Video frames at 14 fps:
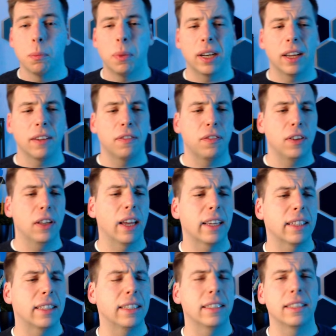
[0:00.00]
but I feel
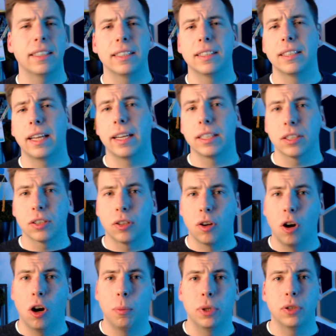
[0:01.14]
like this isn't as
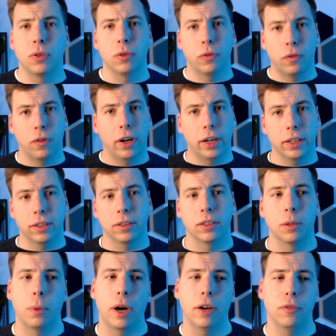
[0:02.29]
common to find in the
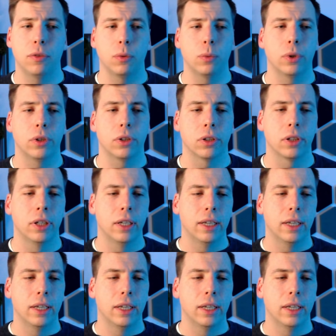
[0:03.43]
Python world